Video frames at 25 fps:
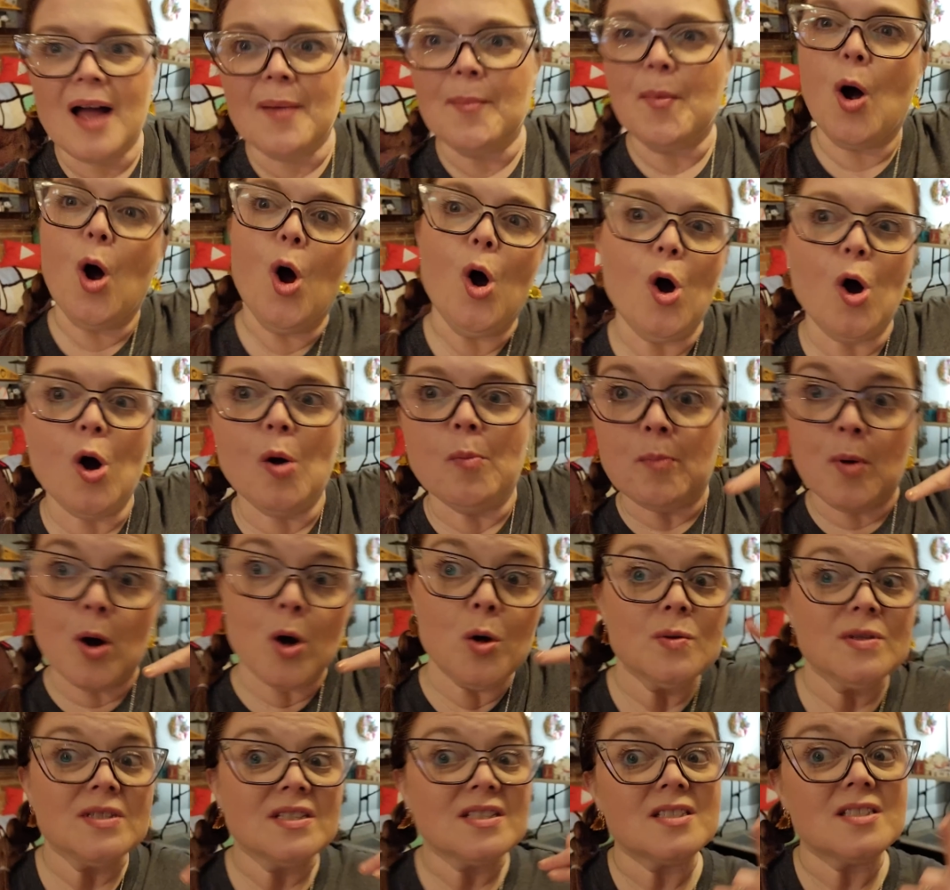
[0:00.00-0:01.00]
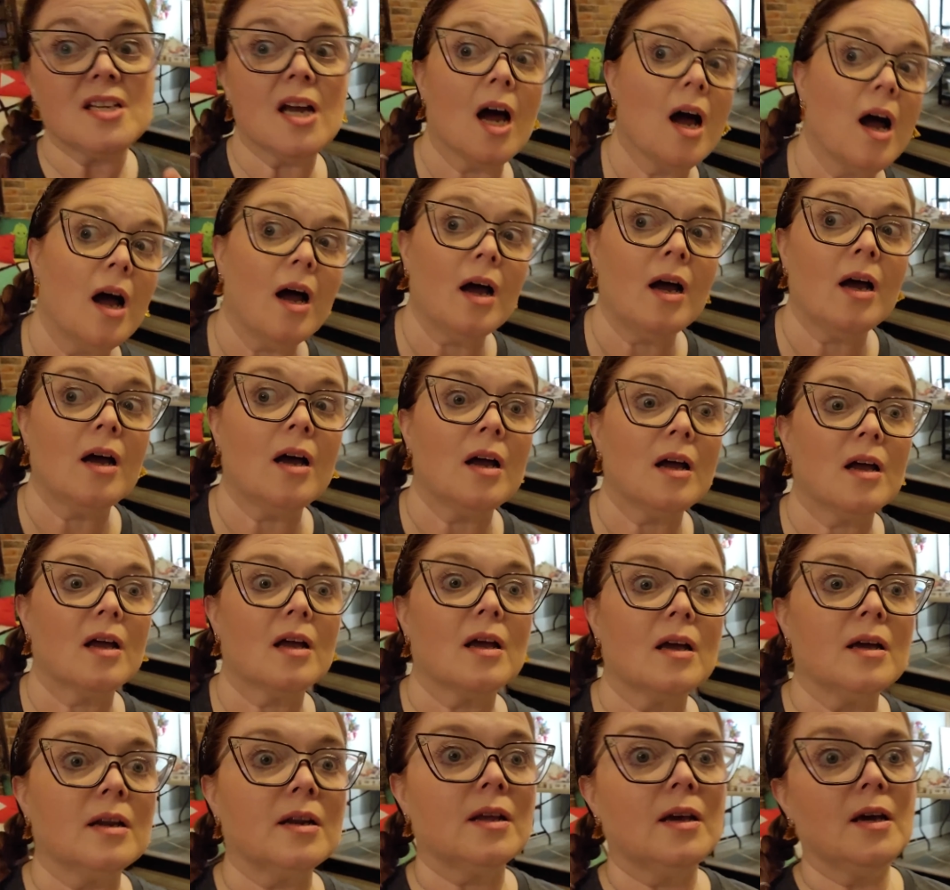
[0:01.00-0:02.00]
I'm almost
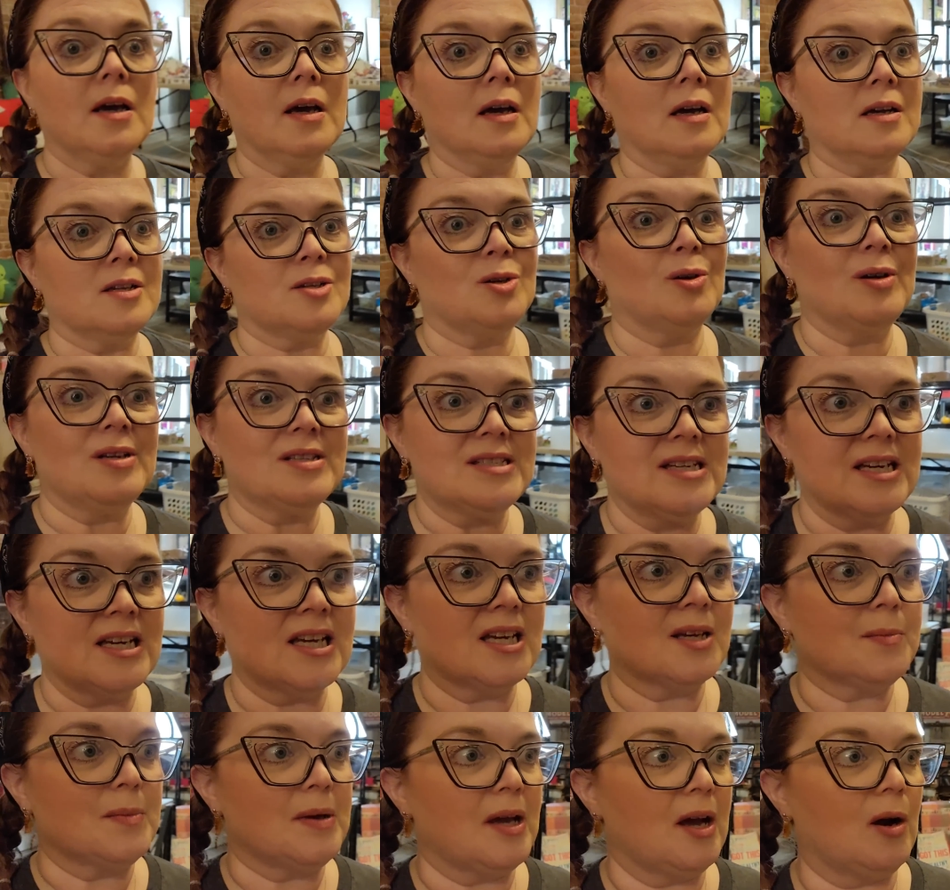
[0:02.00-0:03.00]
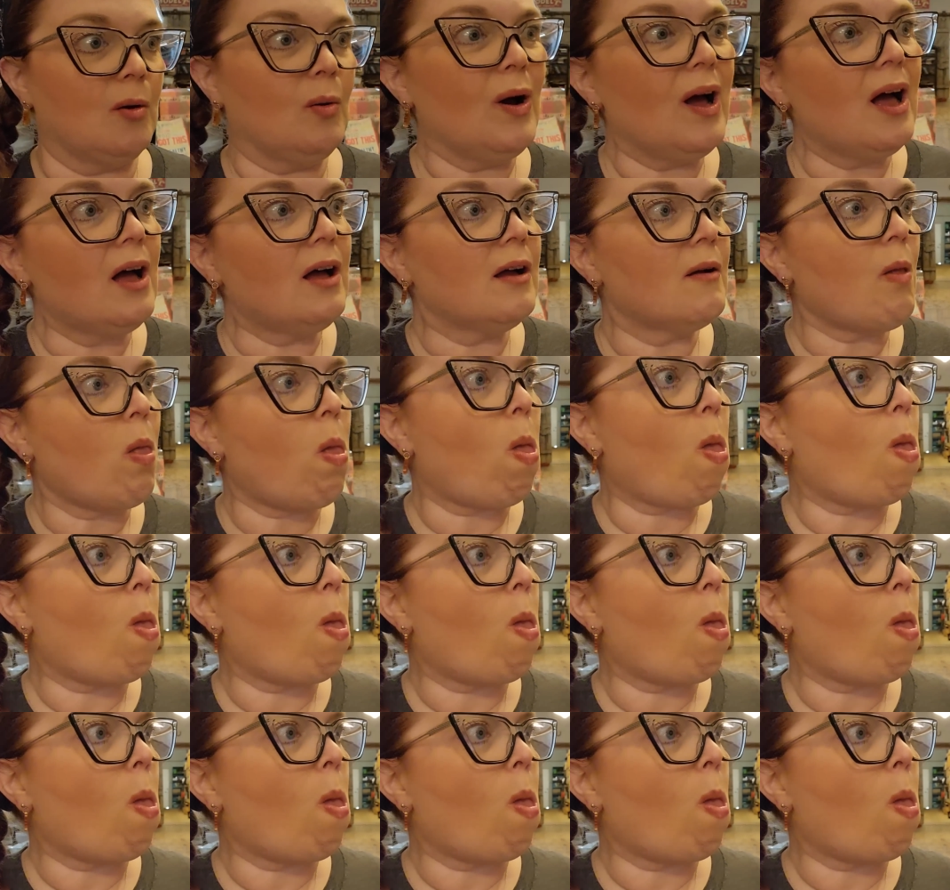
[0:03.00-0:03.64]
done. It's only taking me, well,